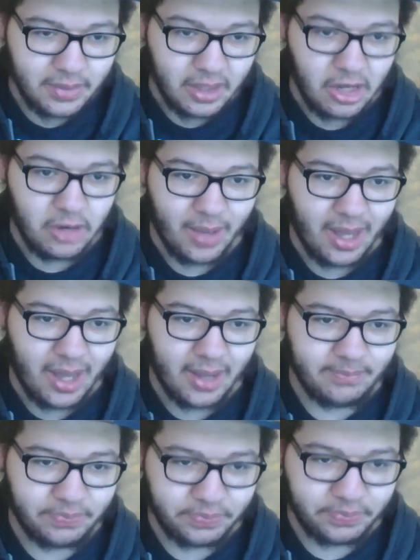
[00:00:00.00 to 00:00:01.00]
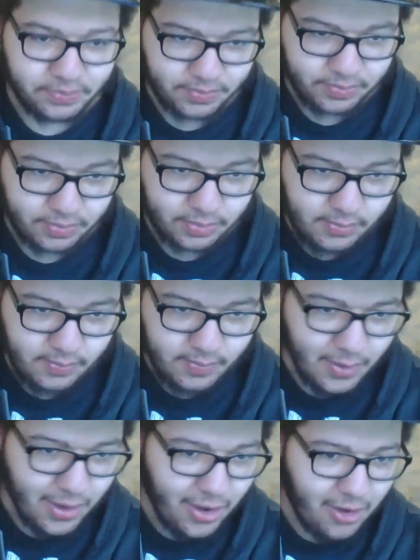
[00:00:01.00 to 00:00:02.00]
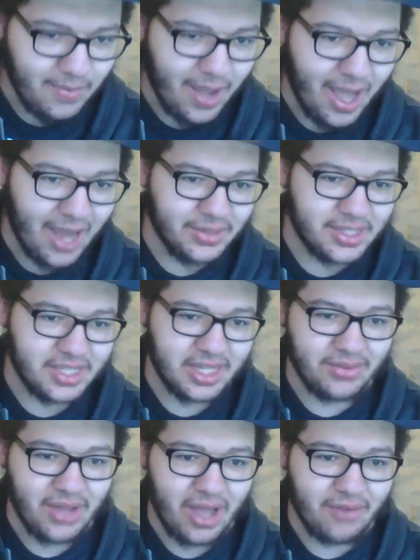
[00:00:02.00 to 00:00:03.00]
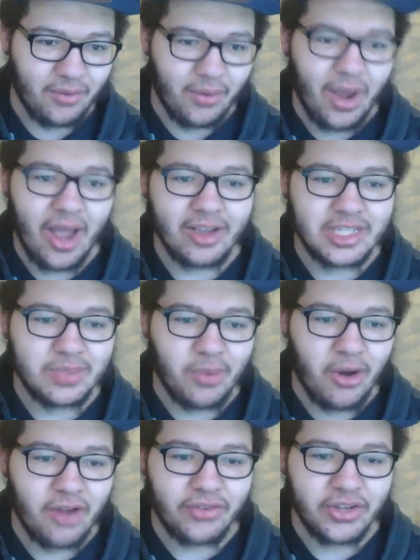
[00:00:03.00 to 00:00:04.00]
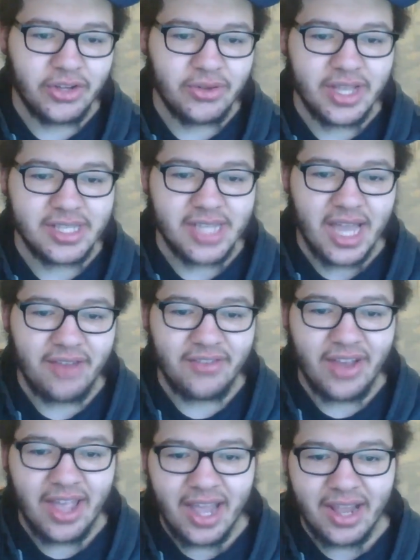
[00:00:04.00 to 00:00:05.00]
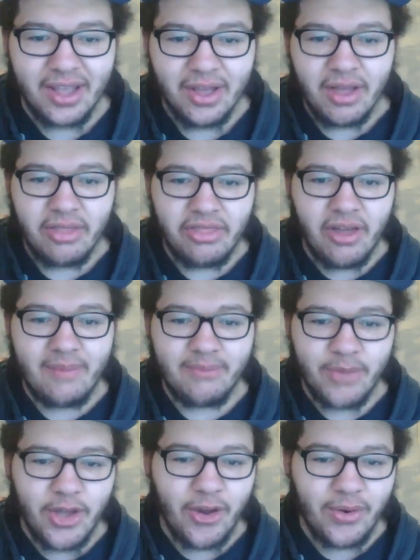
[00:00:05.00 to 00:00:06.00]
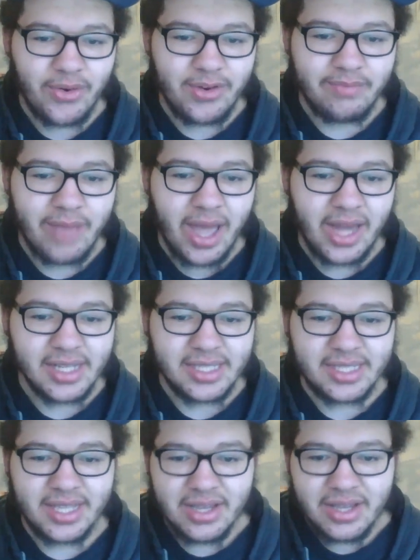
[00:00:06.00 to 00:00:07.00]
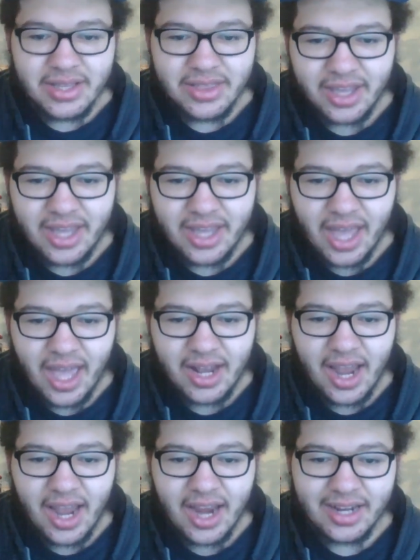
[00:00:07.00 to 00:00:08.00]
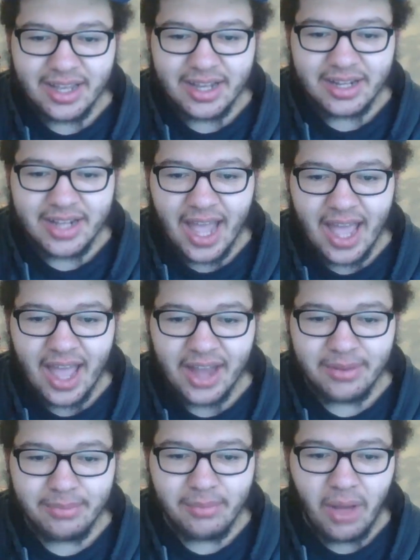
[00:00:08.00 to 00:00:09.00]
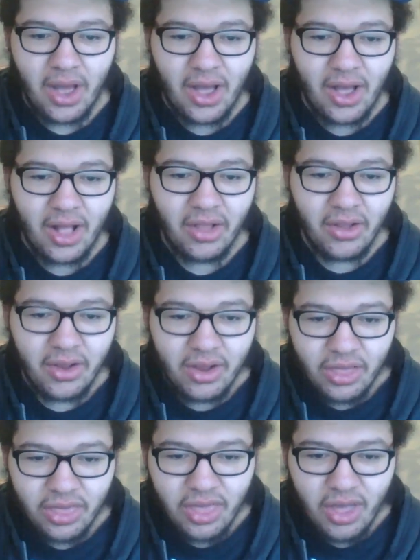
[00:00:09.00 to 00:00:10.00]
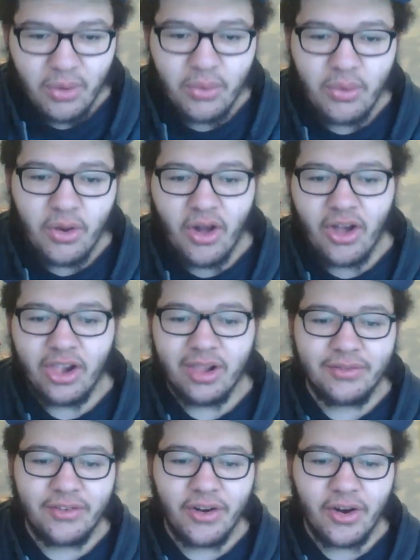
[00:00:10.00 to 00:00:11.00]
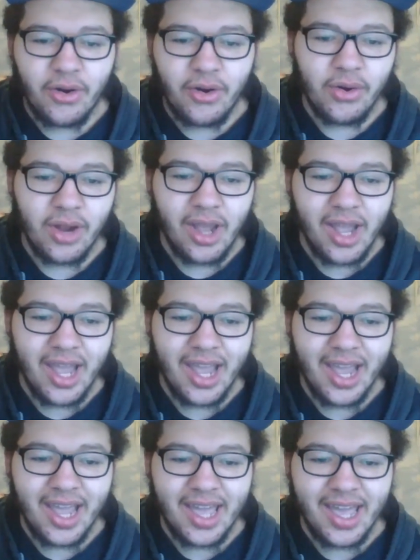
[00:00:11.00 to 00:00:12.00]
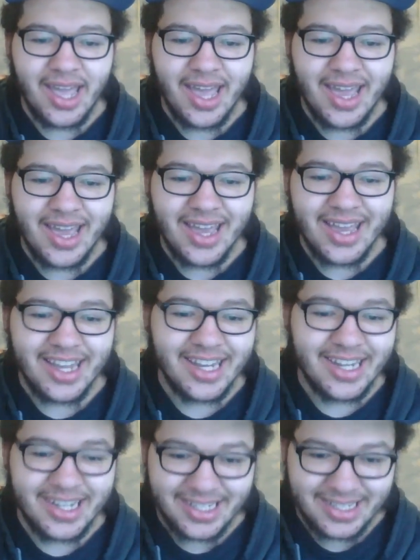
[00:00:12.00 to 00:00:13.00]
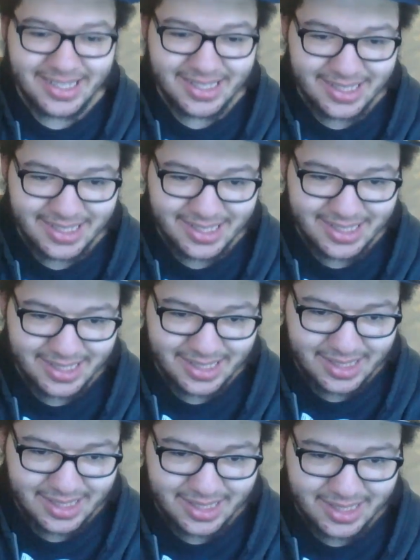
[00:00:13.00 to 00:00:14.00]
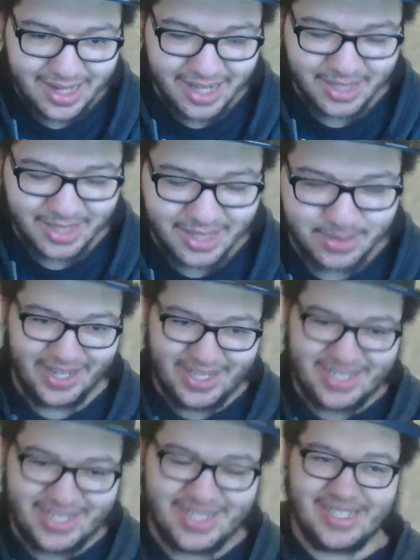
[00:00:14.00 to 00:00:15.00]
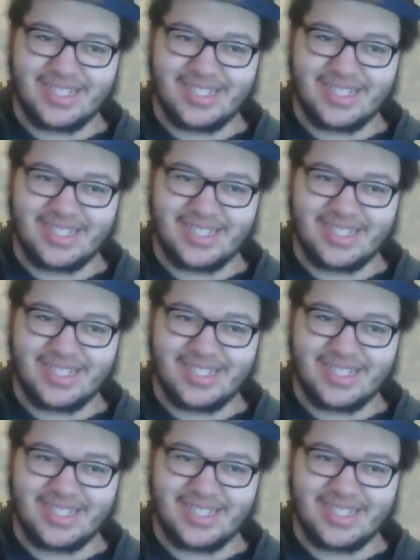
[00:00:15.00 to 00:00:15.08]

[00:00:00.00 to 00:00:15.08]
Oh my. Oh my, we seem to a rare sport for you this evening! The Mutant Menace! The Canadian Cannonball! The Wolverine! Next page.